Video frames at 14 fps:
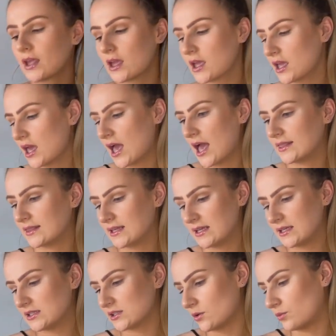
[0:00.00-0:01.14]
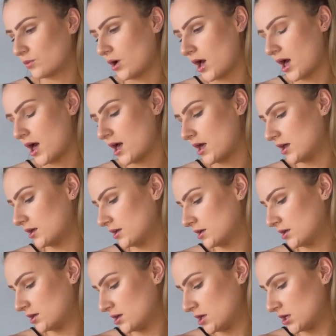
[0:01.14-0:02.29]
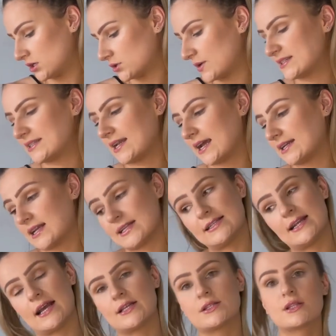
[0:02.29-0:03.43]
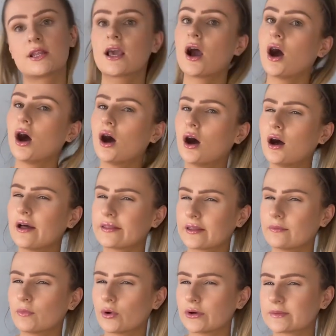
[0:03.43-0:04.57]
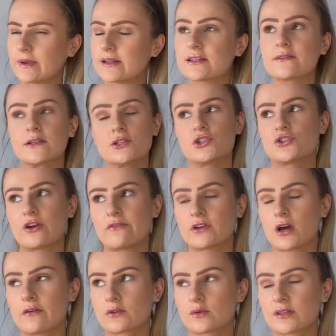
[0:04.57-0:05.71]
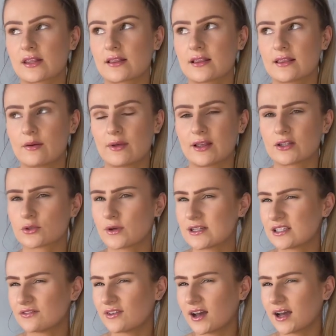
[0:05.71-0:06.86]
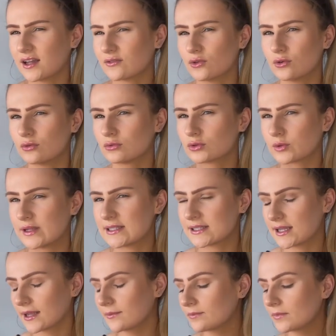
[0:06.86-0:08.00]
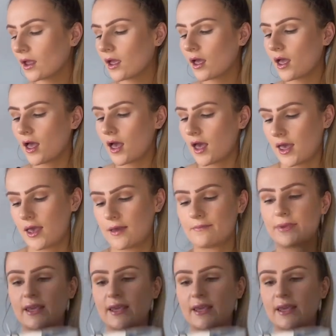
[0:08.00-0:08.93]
And these were 29.99 so they are i think more expensive than the stradivarius ones i think they were like 25 or 20 um but yeah